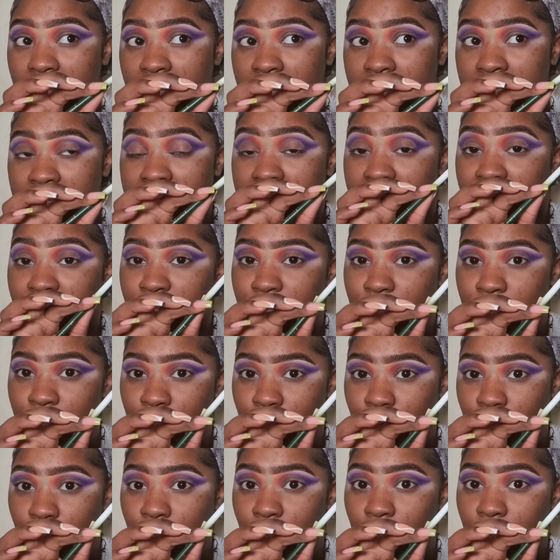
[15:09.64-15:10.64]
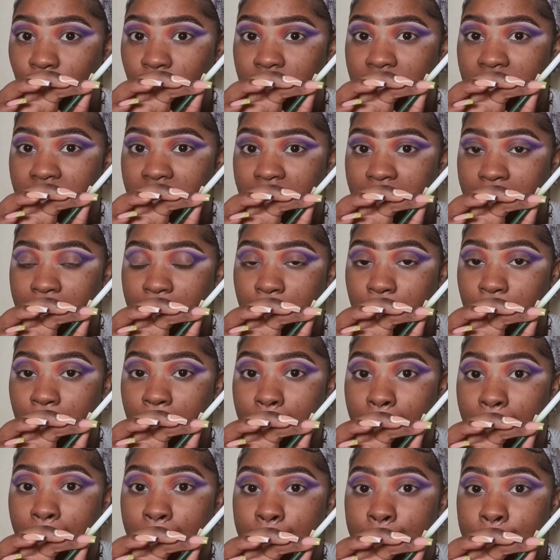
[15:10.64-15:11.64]
a duo, like
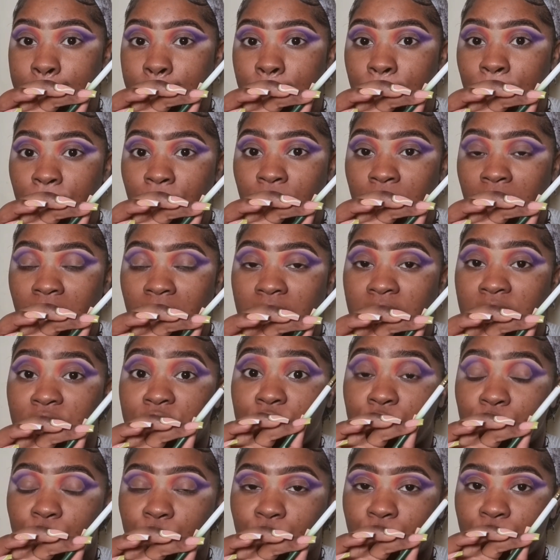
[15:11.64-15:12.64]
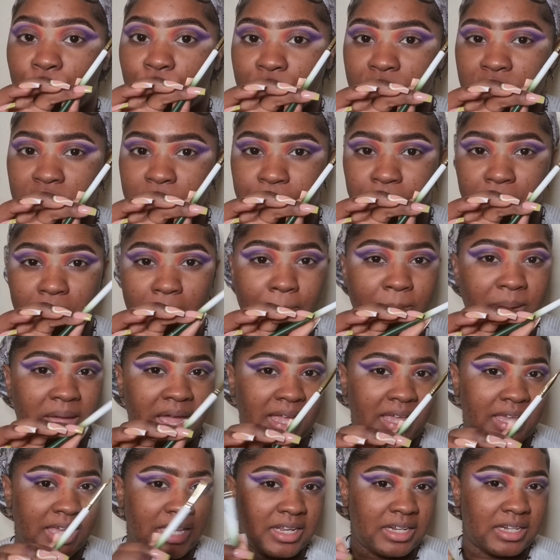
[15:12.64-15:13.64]
the duo crisp
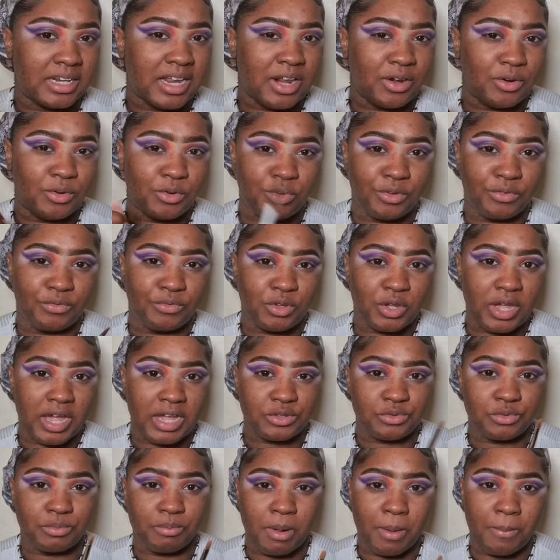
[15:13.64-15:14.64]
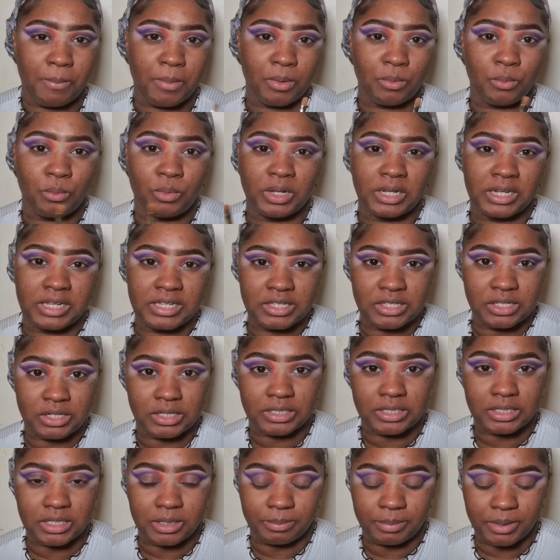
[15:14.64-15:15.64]
packet. I don't know if you guys remember. We'll
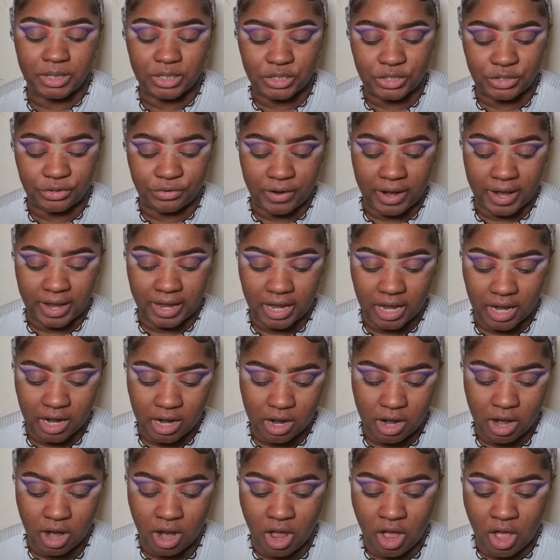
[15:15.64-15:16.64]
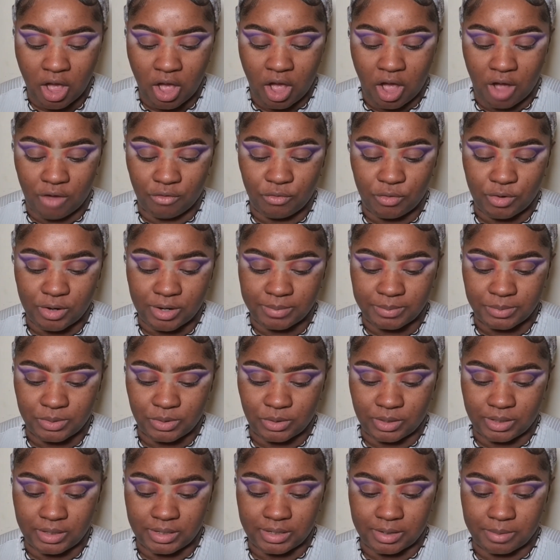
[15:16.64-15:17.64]
insert a picture right here of what I'm
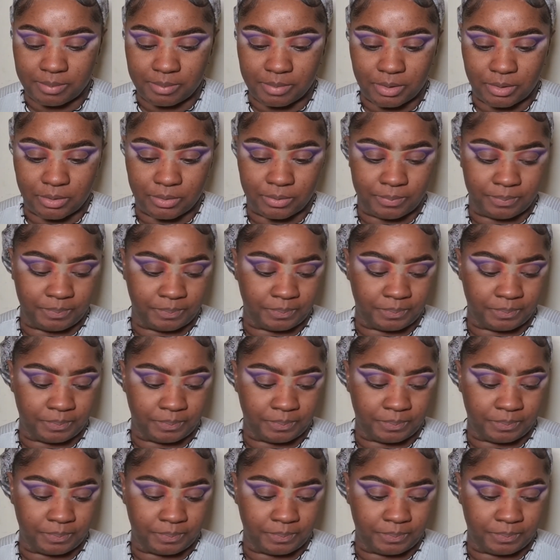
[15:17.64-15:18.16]
talking about.